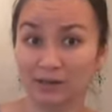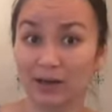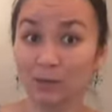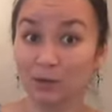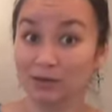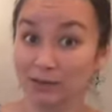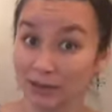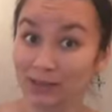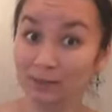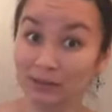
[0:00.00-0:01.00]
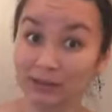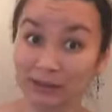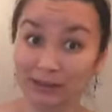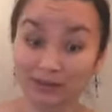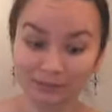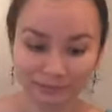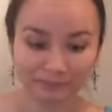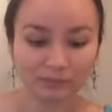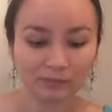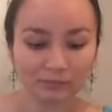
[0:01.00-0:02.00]
that I want to keep clean
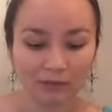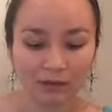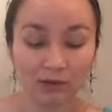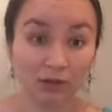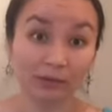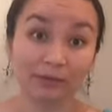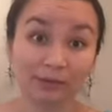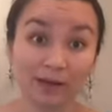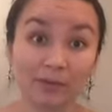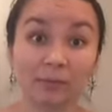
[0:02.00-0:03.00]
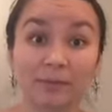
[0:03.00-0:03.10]
during the labor.